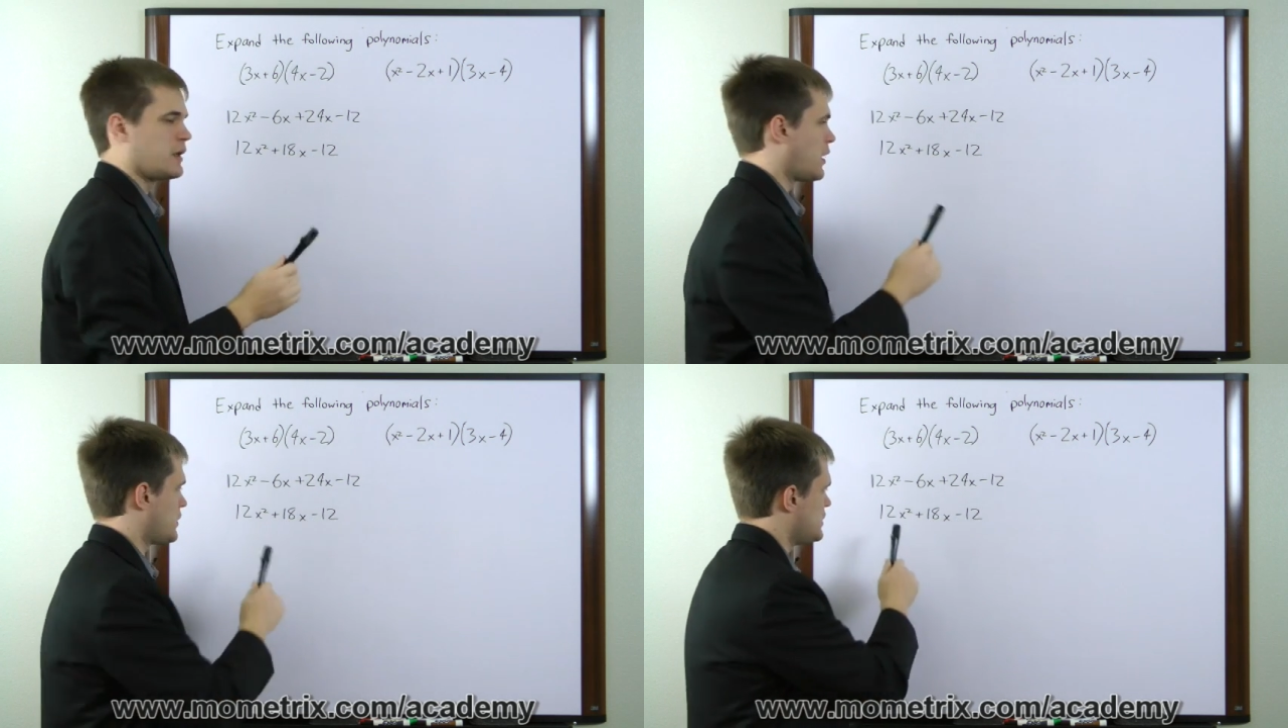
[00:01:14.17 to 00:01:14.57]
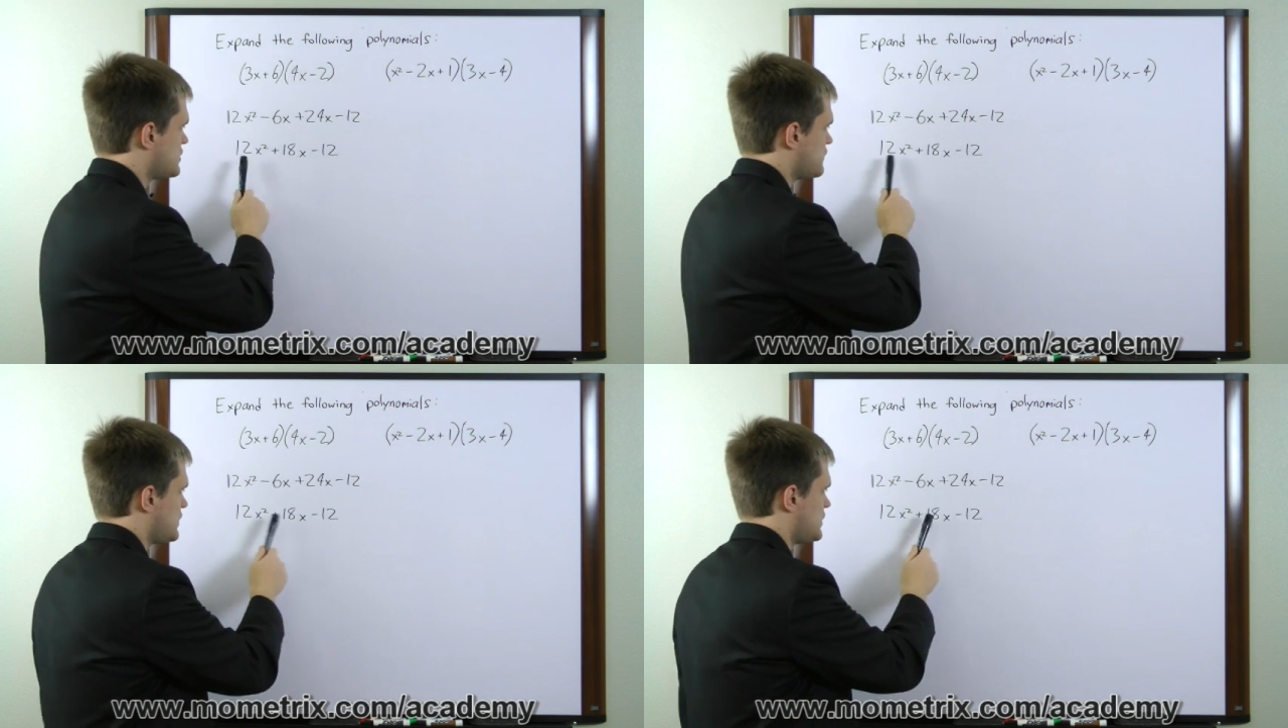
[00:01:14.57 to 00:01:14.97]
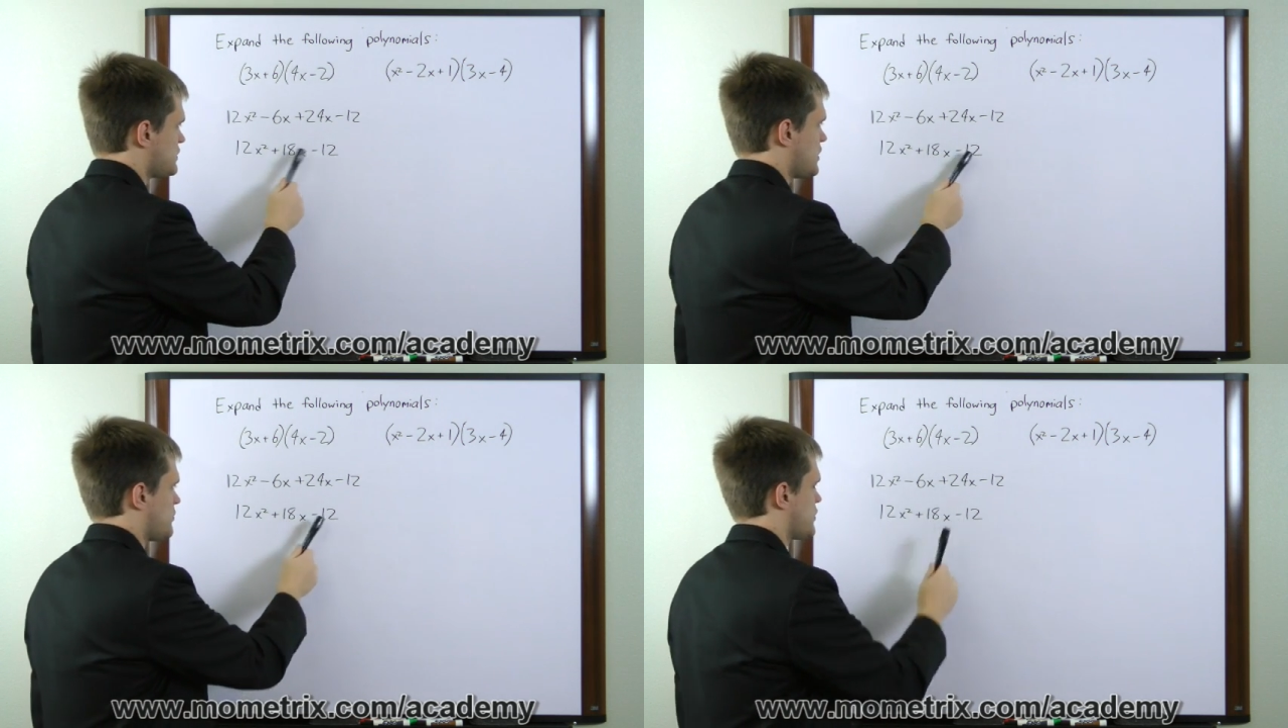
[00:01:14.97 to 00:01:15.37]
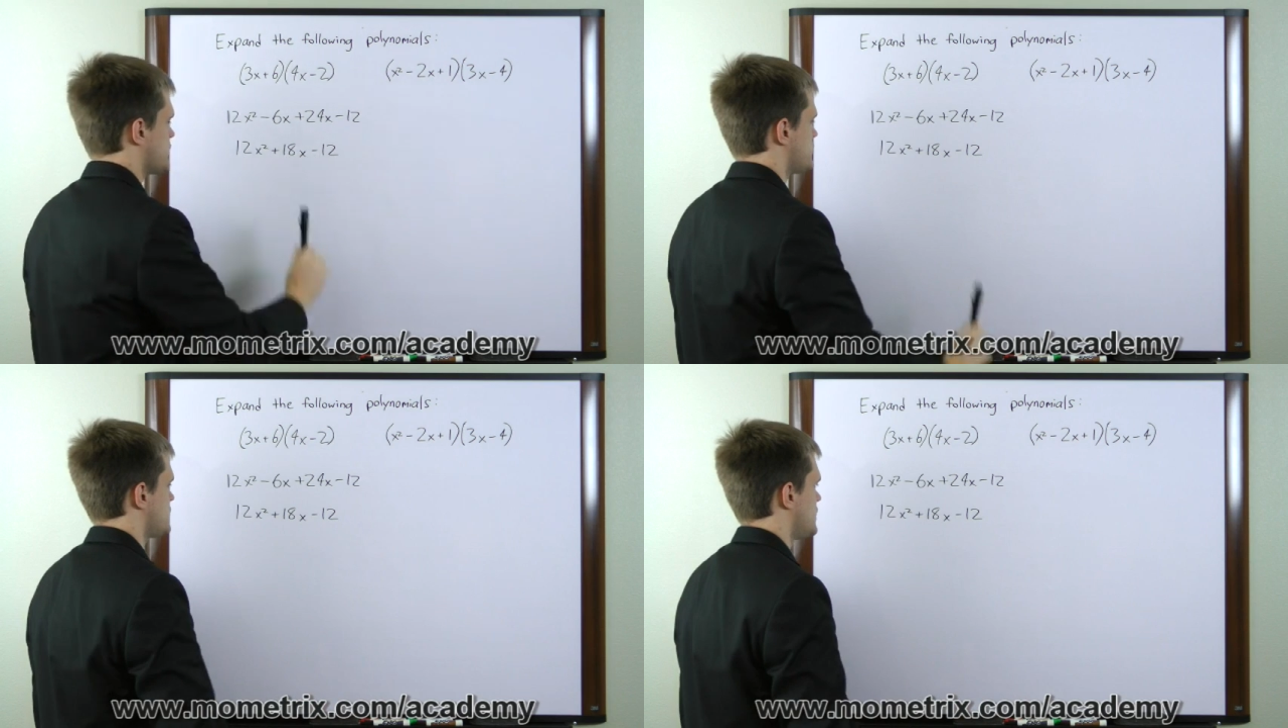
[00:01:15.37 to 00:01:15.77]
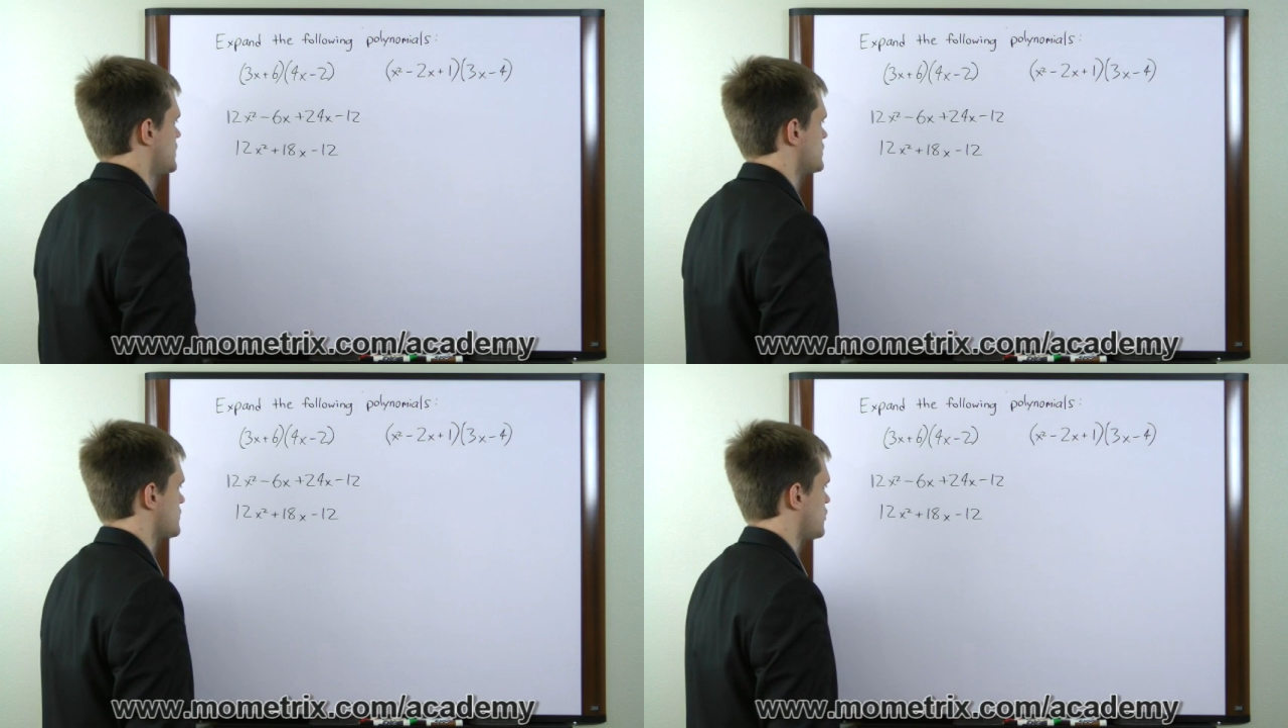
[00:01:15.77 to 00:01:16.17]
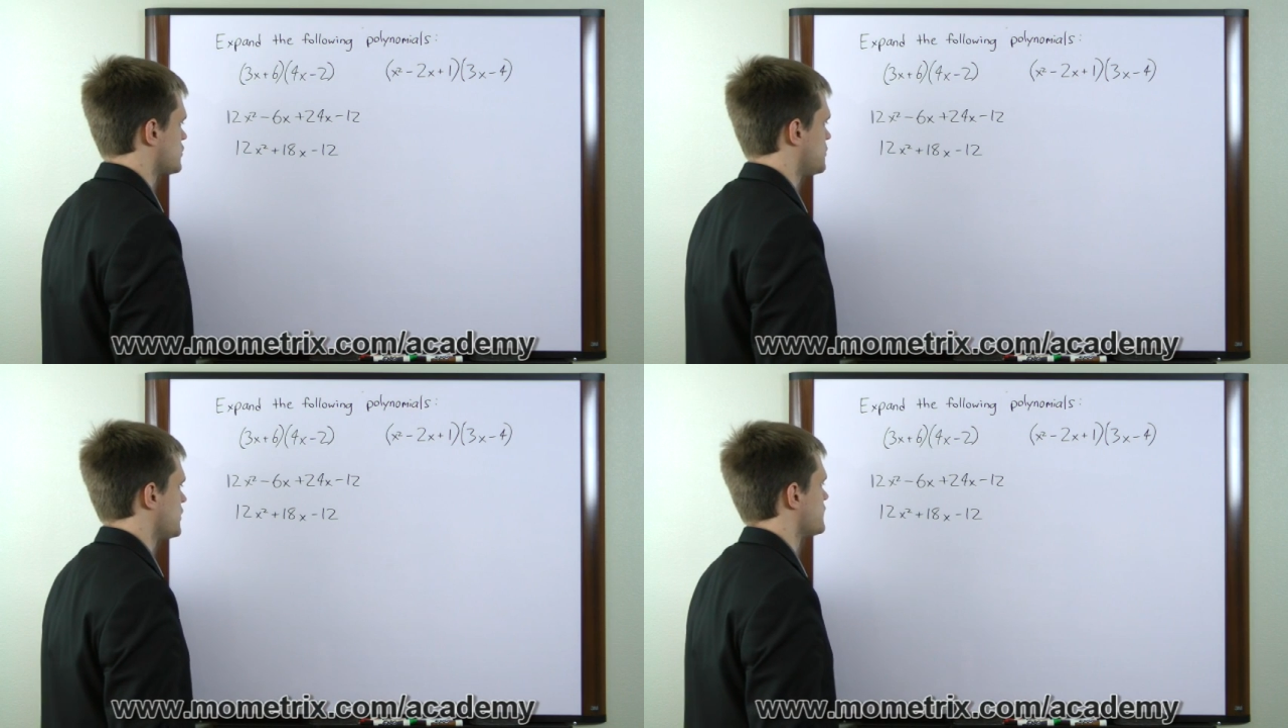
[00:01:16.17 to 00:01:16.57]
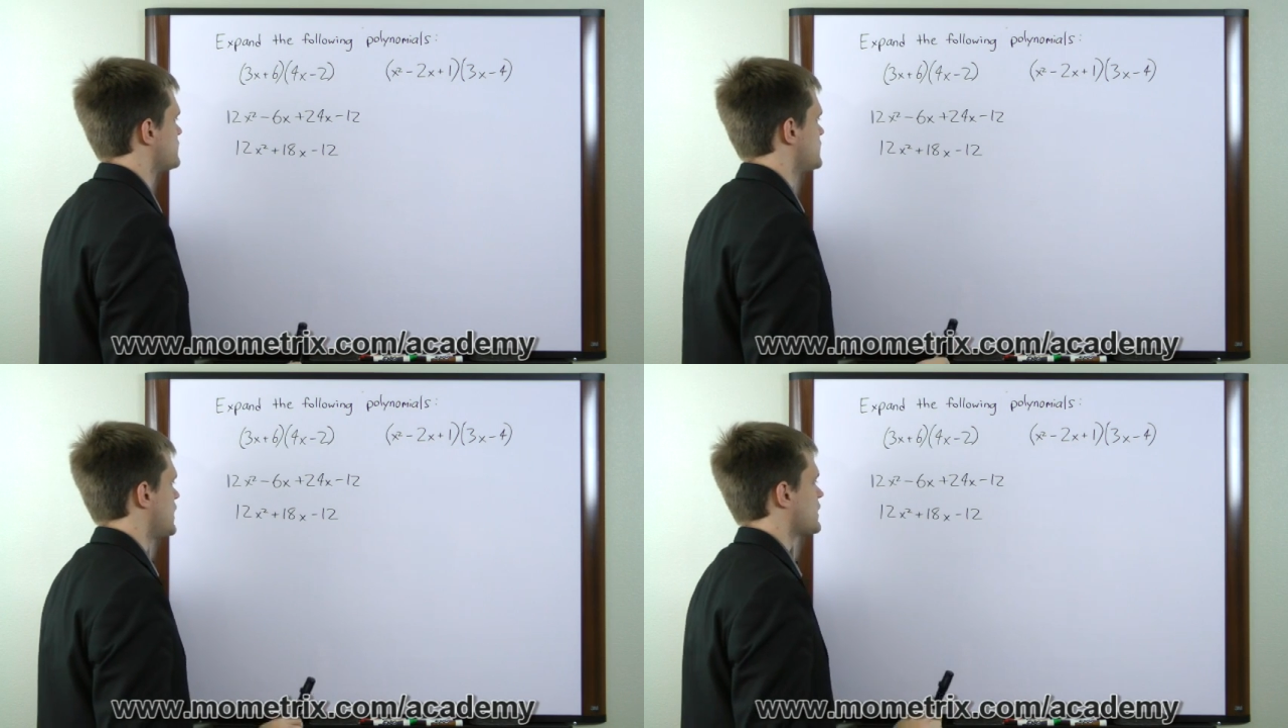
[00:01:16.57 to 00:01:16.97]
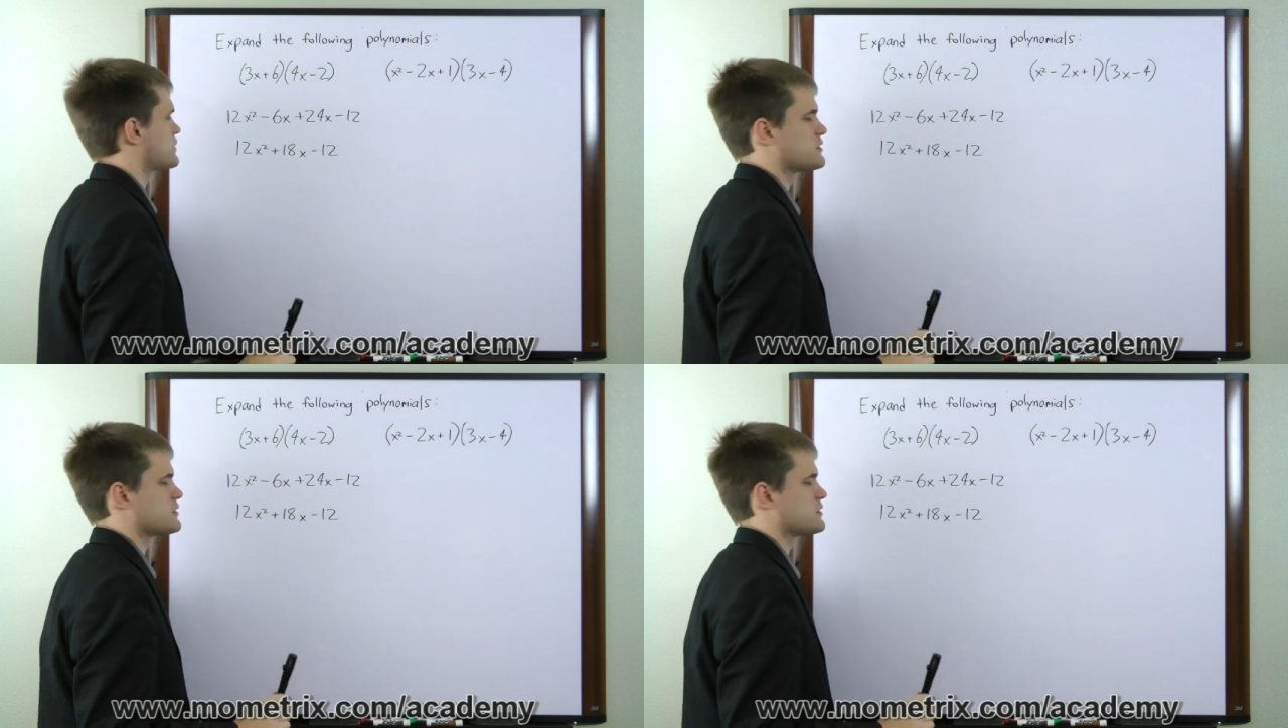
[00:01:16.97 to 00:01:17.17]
Now each of these numbers is a multiple of 6,